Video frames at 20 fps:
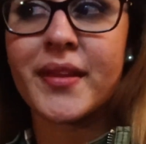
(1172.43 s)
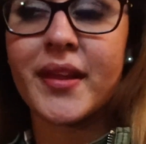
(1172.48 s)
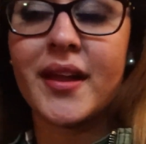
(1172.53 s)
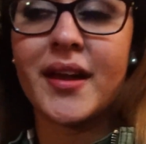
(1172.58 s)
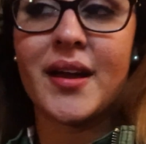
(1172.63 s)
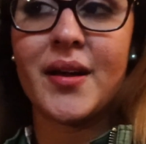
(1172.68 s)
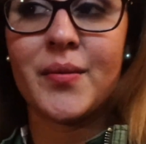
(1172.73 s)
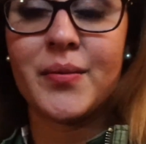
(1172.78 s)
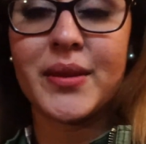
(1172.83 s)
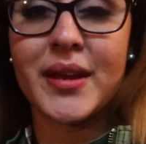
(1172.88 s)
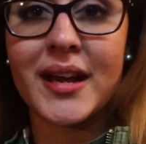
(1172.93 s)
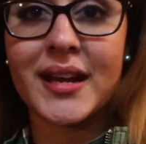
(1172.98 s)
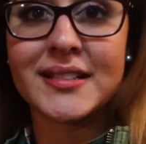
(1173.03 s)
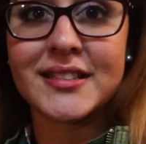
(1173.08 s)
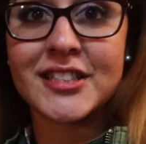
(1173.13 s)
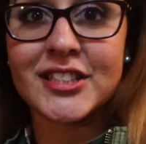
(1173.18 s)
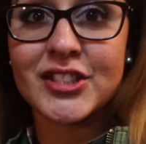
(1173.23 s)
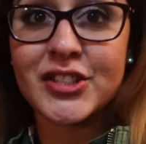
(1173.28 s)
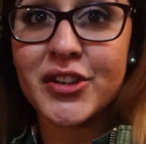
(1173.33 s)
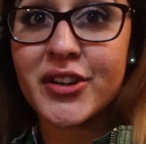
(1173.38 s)
And we had
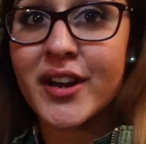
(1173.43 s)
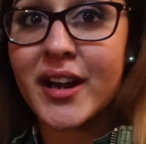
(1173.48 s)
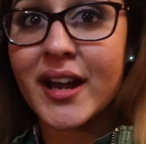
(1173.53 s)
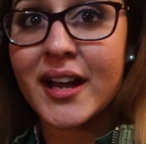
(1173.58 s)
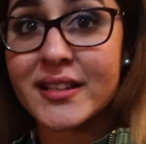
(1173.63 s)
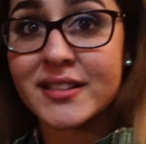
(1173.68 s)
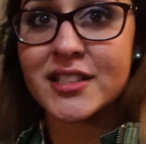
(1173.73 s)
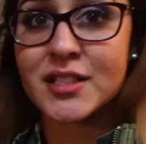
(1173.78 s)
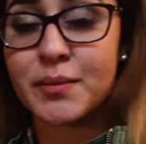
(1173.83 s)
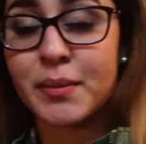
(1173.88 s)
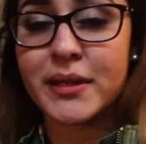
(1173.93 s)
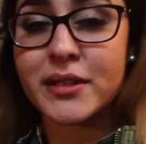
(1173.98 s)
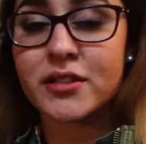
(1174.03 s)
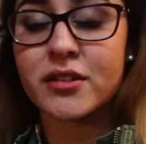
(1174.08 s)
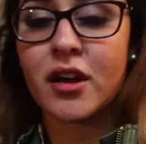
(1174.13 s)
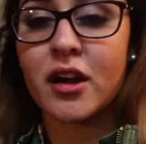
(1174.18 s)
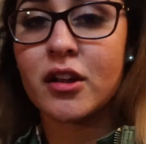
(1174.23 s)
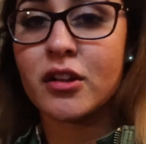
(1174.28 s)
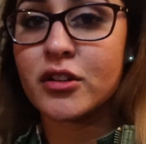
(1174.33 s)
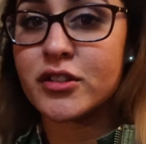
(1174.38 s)
dinner at this place
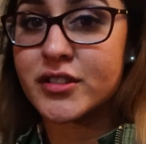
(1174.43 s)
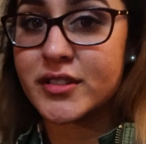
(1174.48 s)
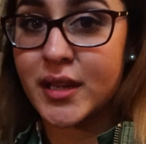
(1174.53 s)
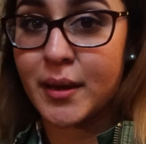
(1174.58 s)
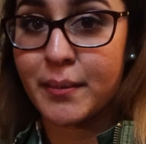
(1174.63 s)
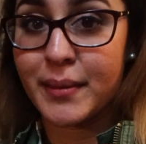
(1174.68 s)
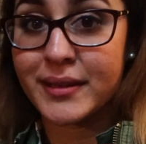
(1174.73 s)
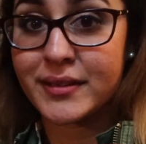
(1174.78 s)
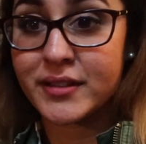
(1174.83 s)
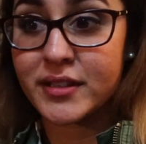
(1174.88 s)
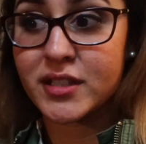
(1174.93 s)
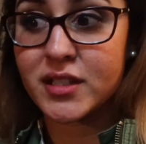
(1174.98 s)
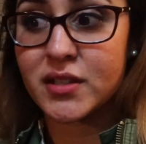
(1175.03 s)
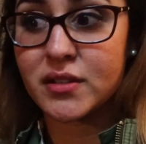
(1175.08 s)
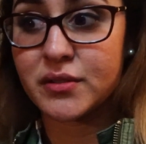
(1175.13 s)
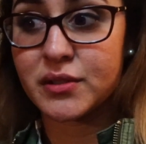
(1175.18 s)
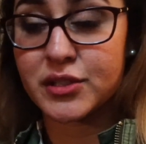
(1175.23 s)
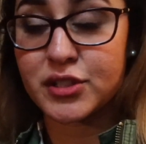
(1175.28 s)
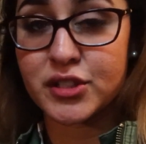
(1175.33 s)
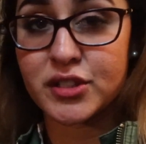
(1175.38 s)
called Los
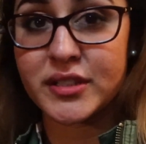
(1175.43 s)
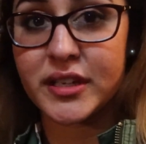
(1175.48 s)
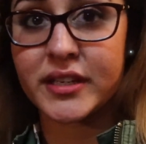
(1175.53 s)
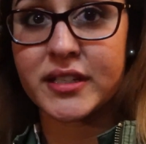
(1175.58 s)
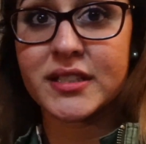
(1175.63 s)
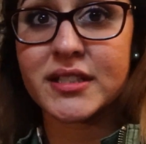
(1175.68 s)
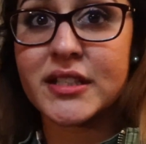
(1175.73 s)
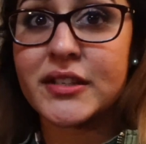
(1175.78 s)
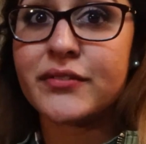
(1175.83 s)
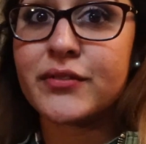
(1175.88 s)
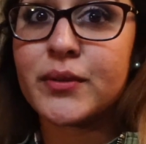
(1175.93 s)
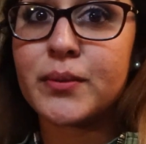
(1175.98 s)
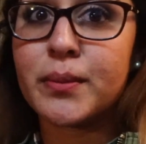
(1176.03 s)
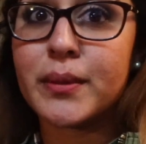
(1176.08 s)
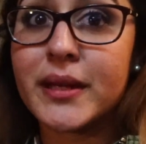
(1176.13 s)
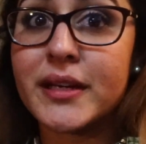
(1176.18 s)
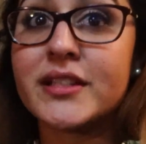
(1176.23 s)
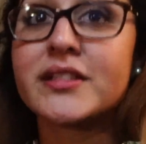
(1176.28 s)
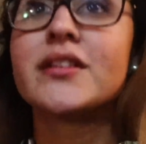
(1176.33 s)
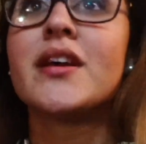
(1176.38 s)
Diamantes, which is like a seafood
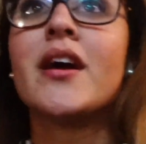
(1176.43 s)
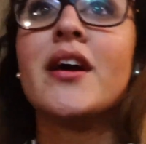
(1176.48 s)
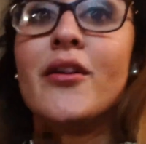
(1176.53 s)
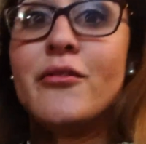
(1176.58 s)
place.